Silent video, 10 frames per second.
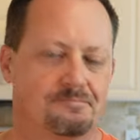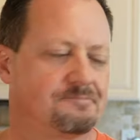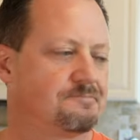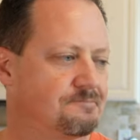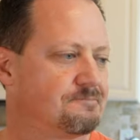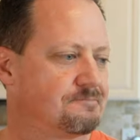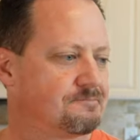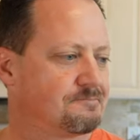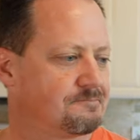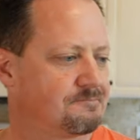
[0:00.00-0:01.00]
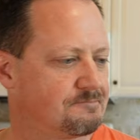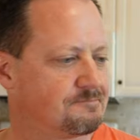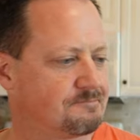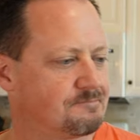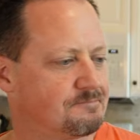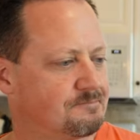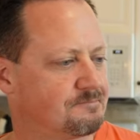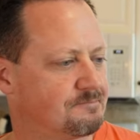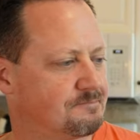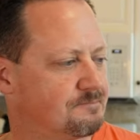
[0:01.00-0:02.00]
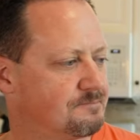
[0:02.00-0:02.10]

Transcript: The person shown says nothing.